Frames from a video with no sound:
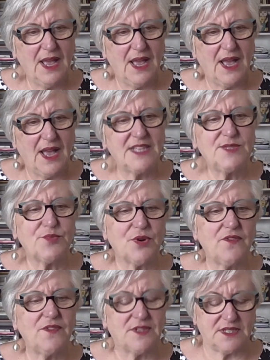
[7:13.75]
As
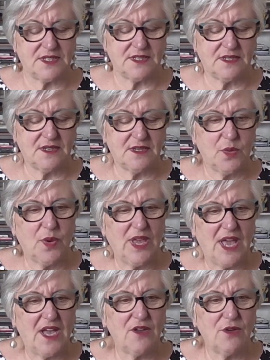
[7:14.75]
prophets, we
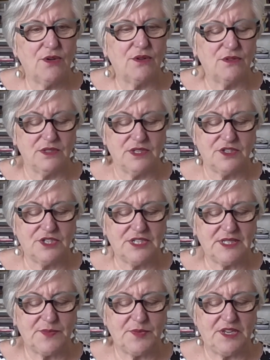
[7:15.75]
are called to
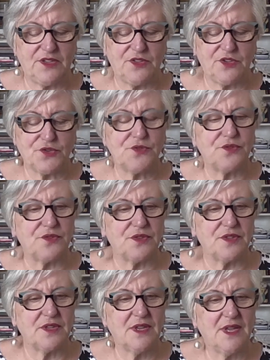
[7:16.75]
speak the
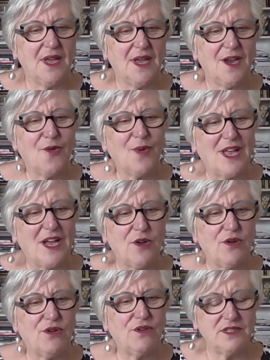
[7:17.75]
truth. We are
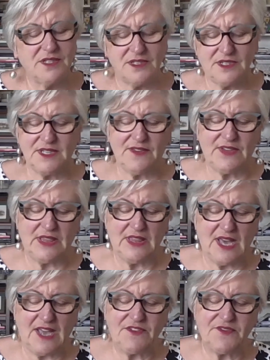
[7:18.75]
called to live a
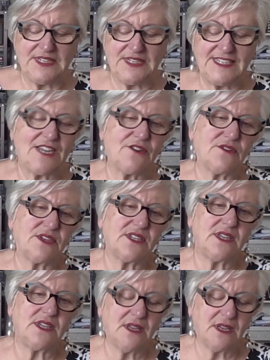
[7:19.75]
life of
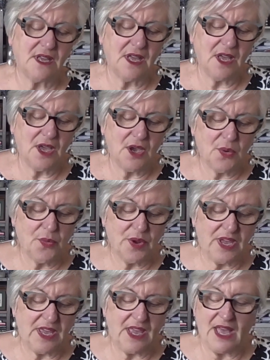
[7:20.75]
integrity.
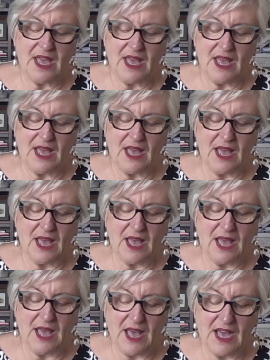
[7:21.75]
We
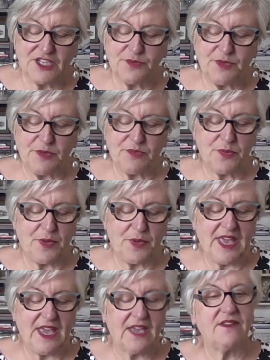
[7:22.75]
are to be
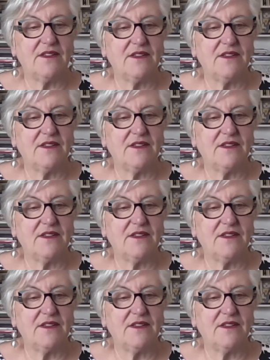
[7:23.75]
prepared